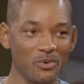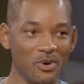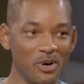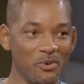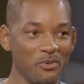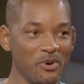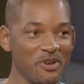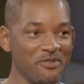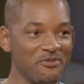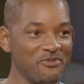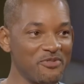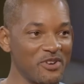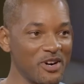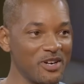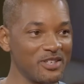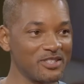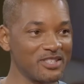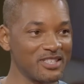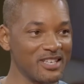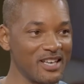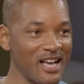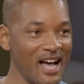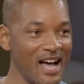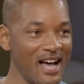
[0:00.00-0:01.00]
when we
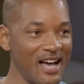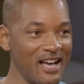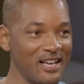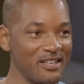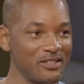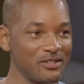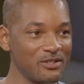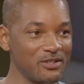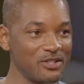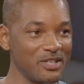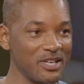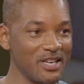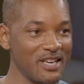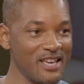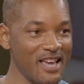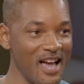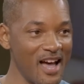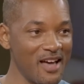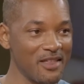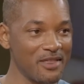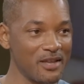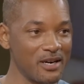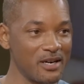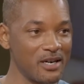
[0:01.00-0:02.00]
first got
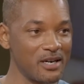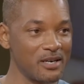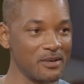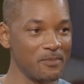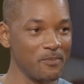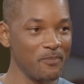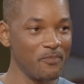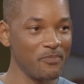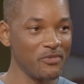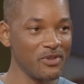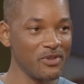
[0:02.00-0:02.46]
together